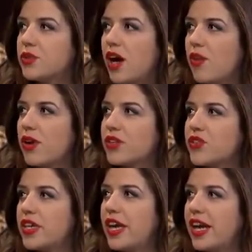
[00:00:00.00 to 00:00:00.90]
do not want to
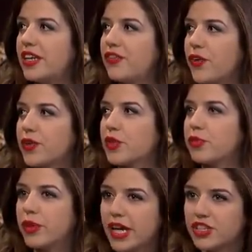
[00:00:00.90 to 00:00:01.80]
see any further
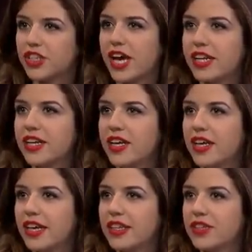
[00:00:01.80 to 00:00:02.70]
bloodshed
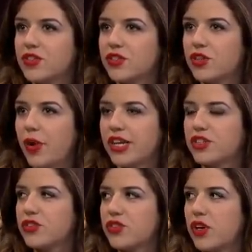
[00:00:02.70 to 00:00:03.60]
in this situation.